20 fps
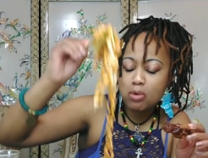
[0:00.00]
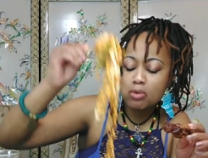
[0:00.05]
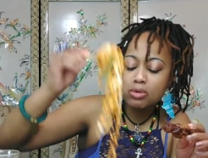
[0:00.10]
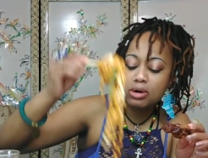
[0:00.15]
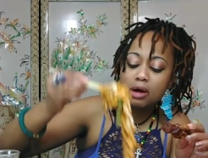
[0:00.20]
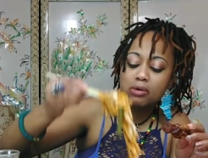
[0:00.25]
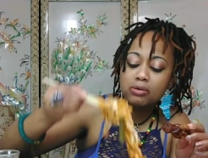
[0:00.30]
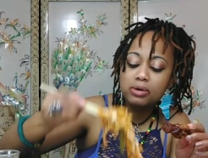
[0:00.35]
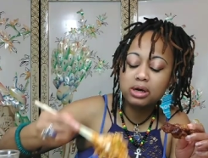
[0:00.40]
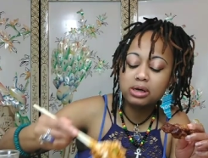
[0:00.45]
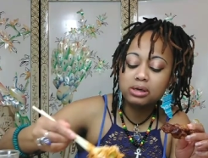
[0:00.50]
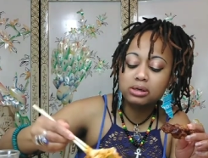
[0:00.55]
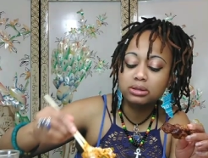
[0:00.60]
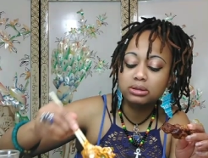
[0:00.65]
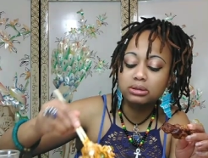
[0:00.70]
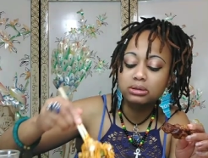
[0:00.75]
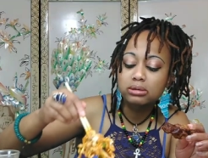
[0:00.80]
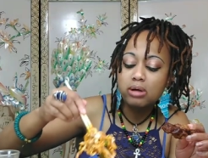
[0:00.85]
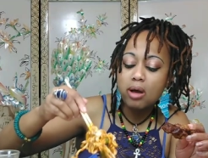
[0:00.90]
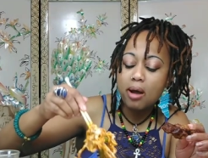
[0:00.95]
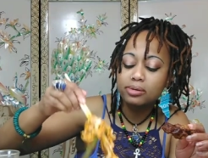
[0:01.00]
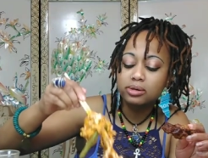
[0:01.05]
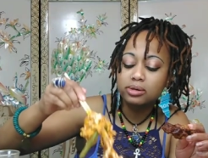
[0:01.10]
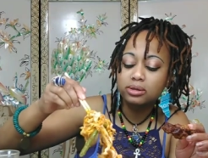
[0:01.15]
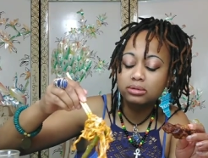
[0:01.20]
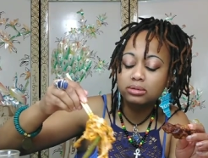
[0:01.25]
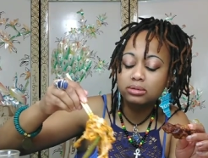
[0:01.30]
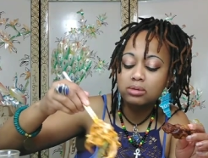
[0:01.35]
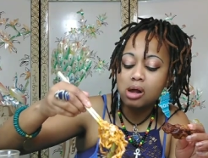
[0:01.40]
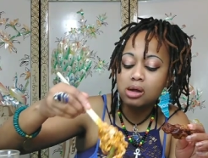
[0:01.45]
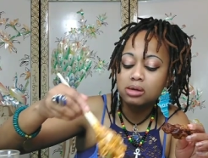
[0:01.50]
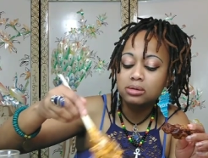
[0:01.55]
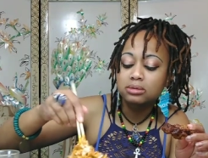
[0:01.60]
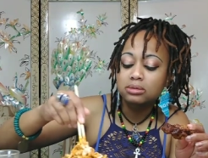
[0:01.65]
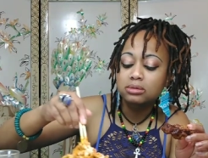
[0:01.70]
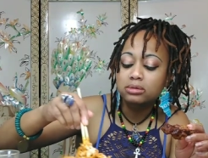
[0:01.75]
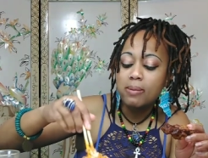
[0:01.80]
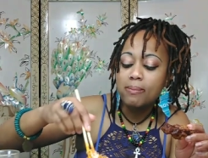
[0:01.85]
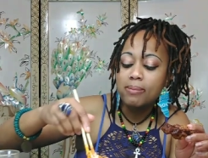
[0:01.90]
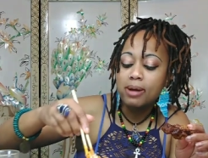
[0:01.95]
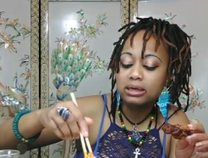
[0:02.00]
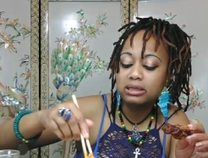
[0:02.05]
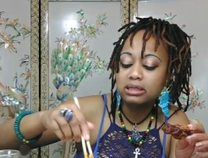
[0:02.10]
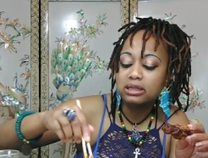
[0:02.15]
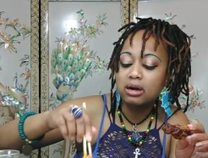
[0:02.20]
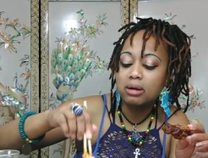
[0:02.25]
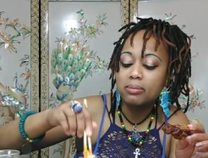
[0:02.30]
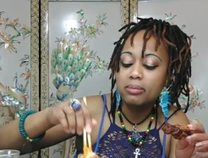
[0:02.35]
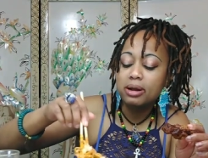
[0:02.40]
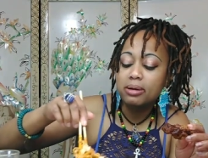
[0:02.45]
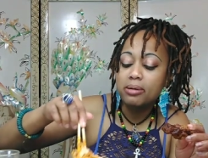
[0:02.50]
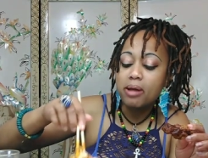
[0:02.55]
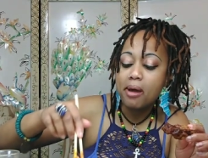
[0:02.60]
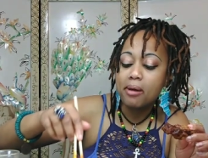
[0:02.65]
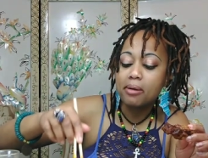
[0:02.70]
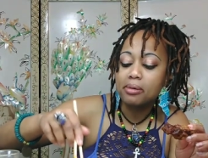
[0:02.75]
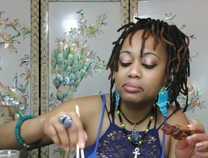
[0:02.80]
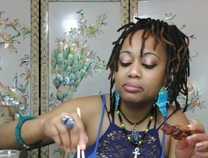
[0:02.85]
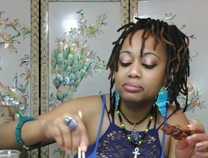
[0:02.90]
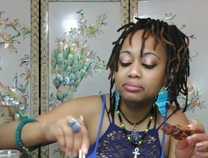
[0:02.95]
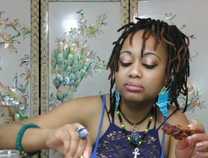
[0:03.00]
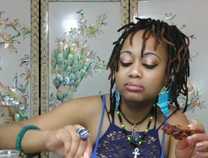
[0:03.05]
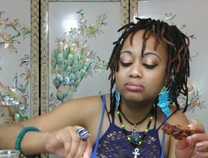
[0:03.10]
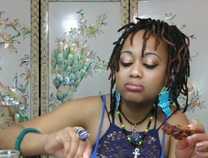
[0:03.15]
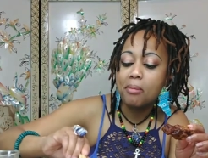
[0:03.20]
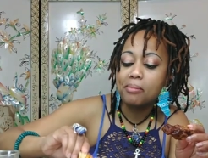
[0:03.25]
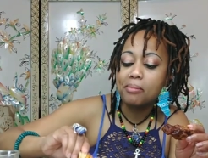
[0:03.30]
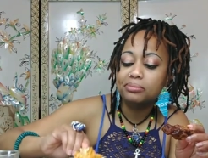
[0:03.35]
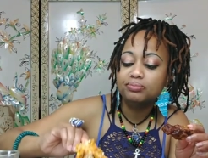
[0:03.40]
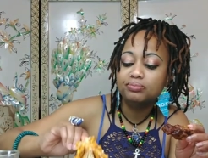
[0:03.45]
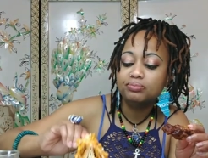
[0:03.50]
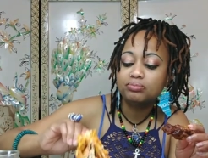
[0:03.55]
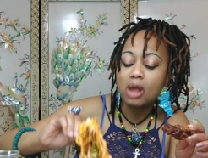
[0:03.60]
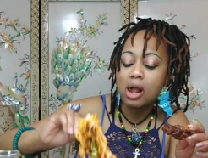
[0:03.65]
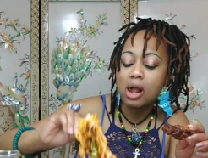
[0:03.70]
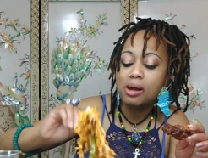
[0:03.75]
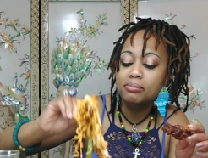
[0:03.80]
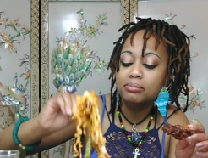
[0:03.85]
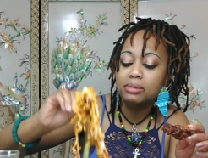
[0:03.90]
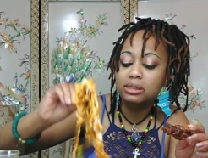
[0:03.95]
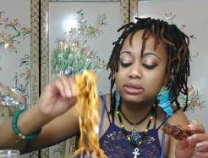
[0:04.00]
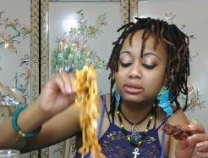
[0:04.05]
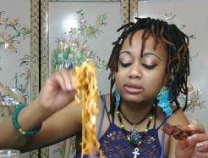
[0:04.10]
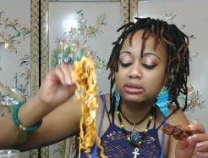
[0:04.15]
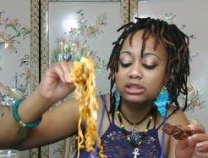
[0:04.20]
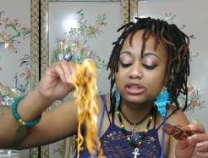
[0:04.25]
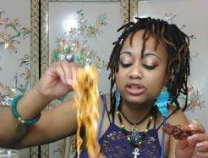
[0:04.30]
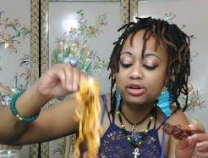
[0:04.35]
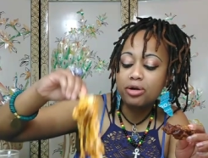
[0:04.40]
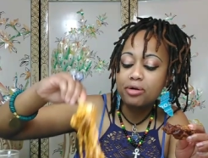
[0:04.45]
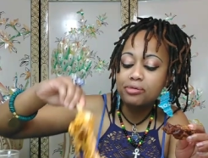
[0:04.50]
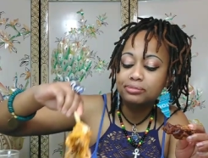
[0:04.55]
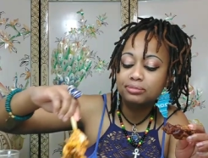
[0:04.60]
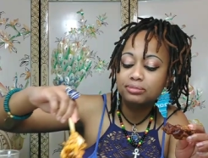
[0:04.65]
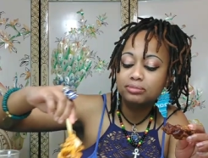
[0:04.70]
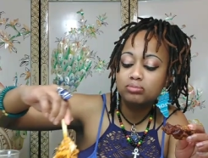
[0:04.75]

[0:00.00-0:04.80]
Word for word: I went out with a uh, black gentleman, um, and males here.